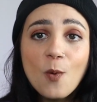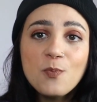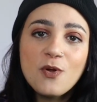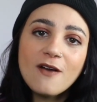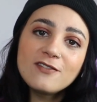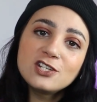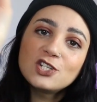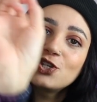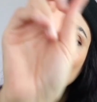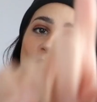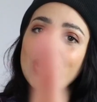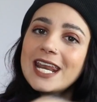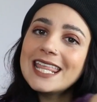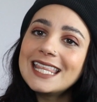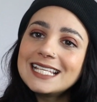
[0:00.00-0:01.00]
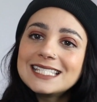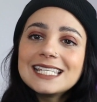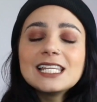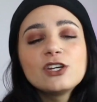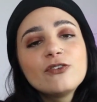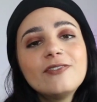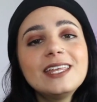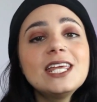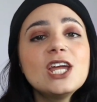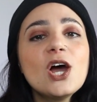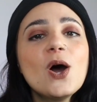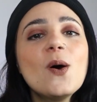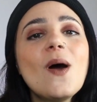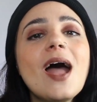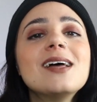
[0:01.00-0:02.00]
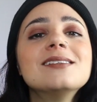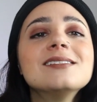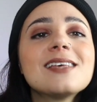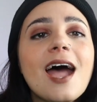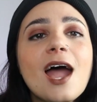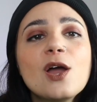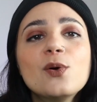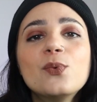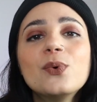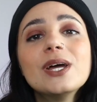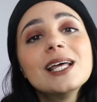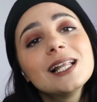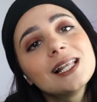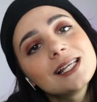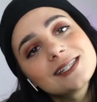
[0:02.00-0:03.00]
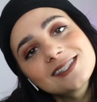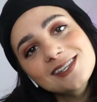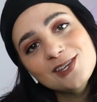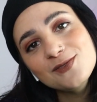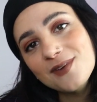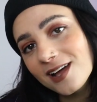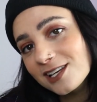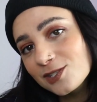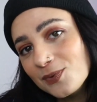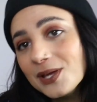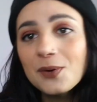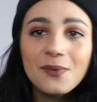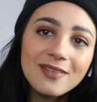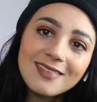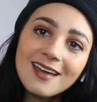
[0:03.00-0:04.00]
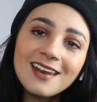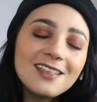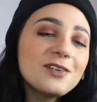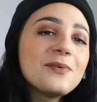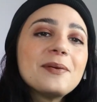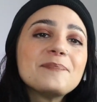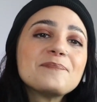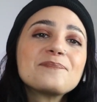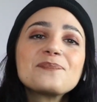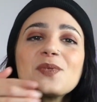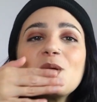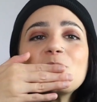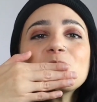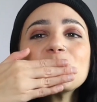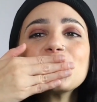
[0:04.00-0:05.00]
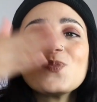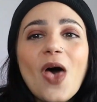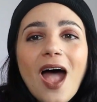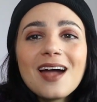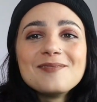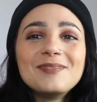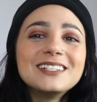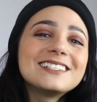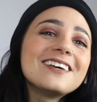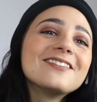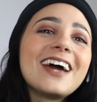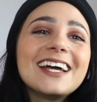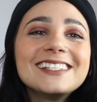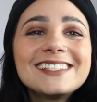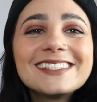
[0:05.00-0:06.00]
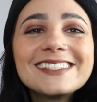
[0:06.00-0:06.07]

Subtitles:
I hope you have enjoyed this little video, and I will see you next week with another one. Mwah. Much love,